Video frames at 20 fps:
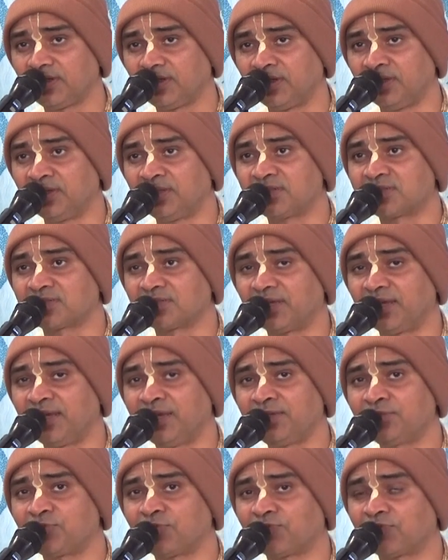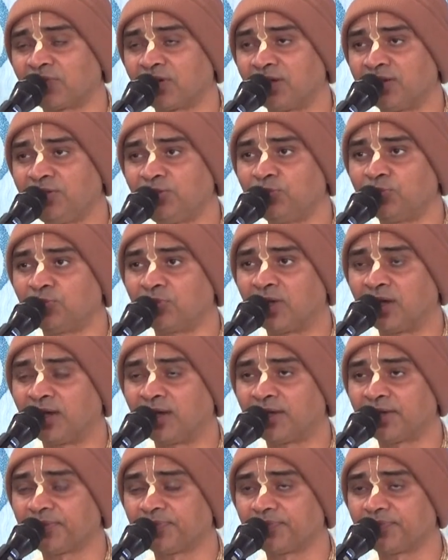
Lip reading: in this age of Kali Yuga